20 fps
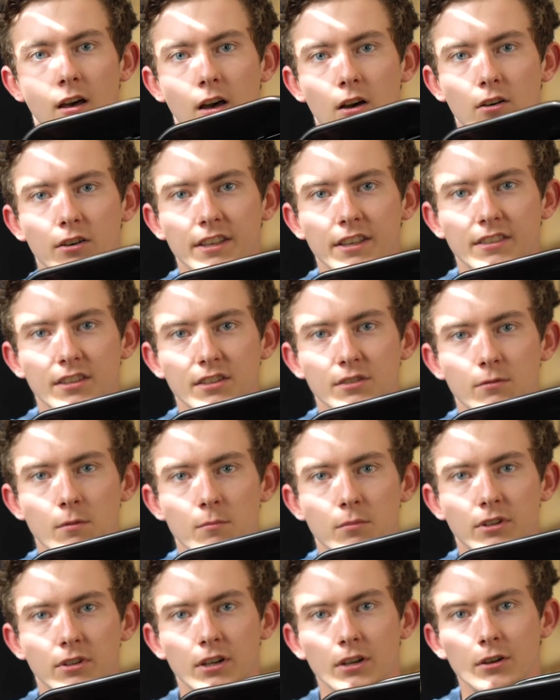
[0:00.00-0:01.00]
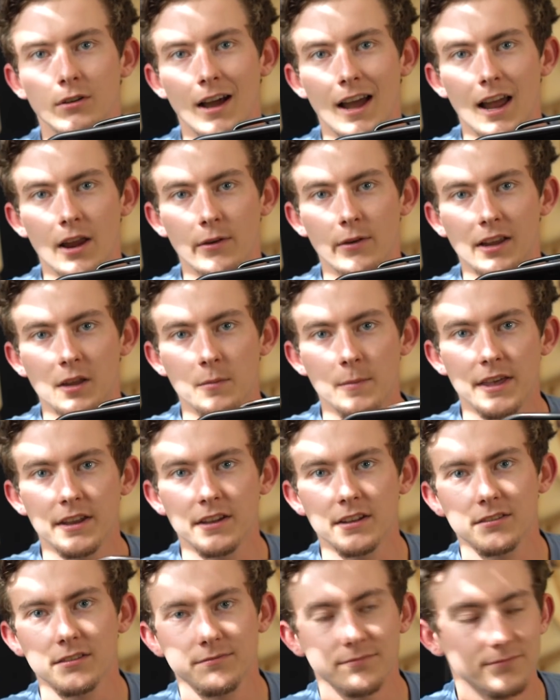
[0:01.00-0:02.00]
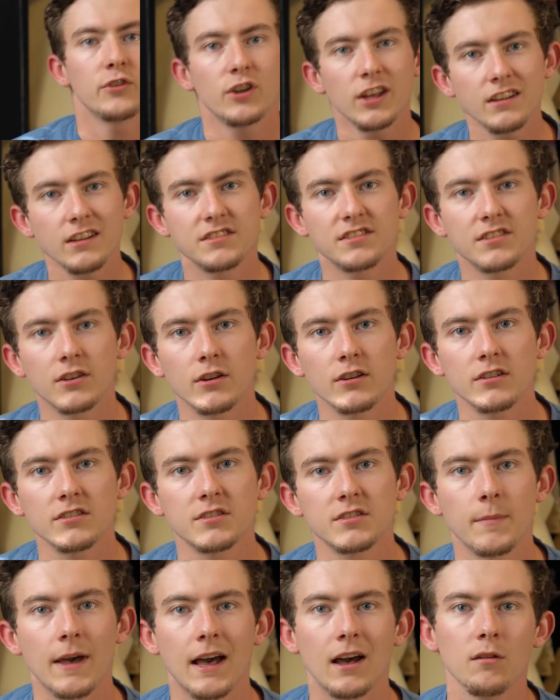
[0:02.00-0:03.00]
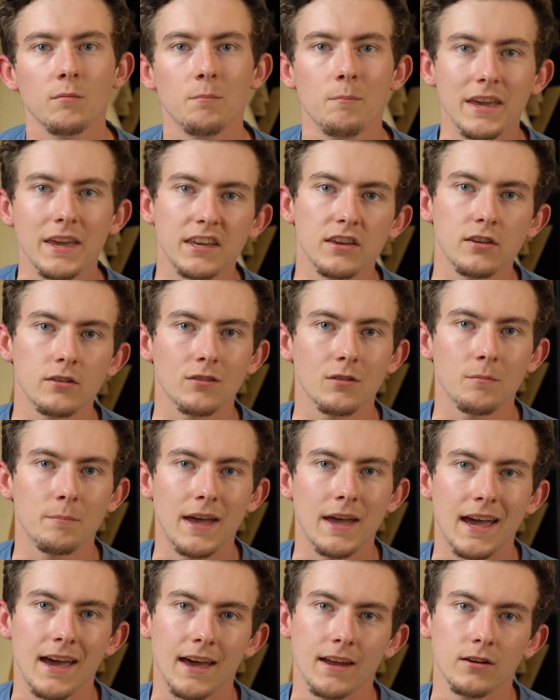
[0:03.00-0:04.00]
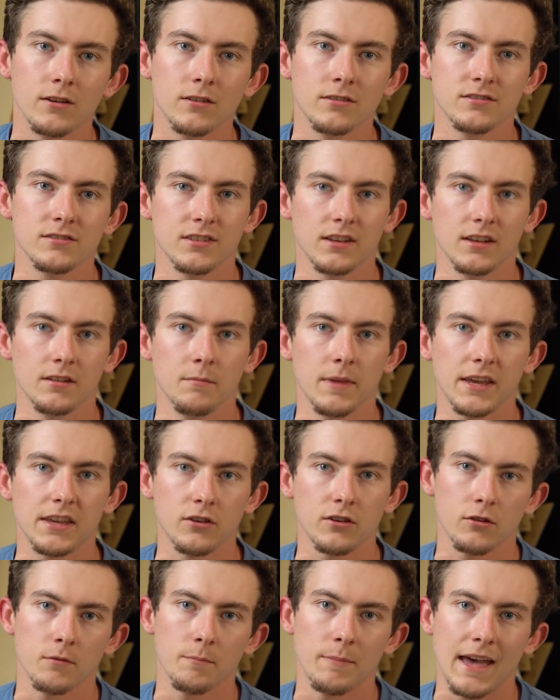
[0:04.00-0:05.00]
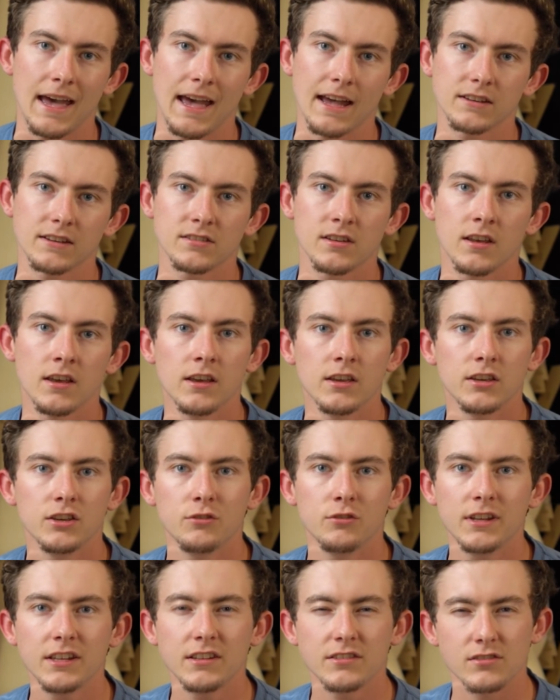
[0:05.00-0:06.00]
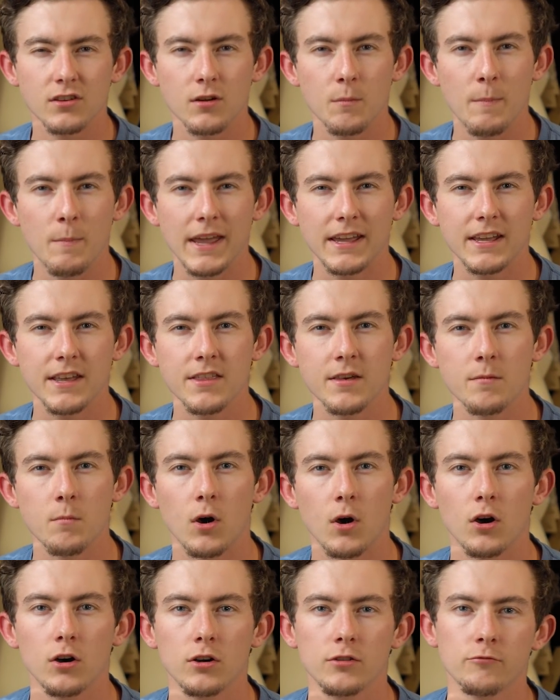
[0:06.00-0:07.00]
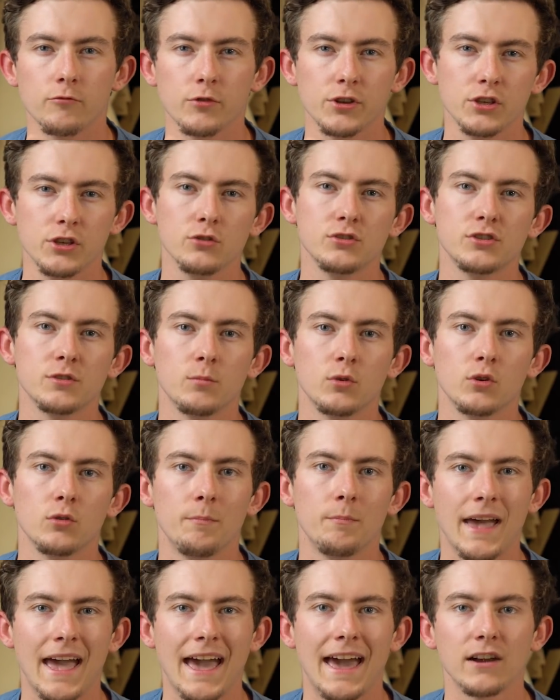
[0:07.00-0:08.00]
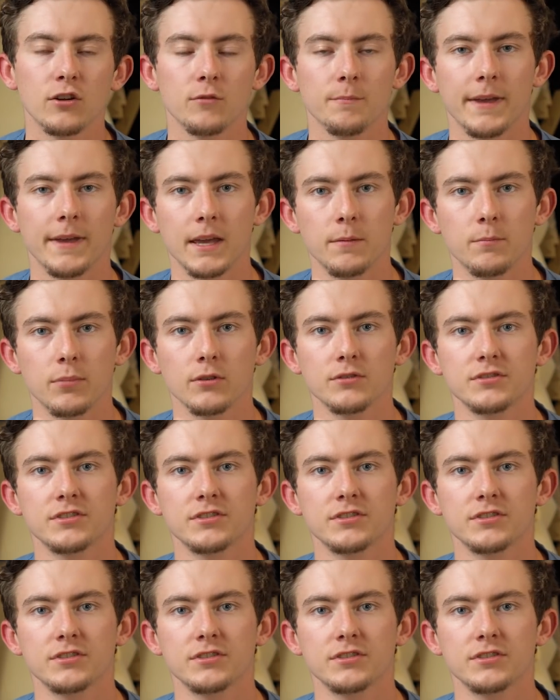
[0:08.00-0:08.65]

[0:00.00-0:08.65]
I'll link this one below. I recommend it. If you're getting serious about making your own patterns and making your own packs, you need to start making them on reusable pattern paper.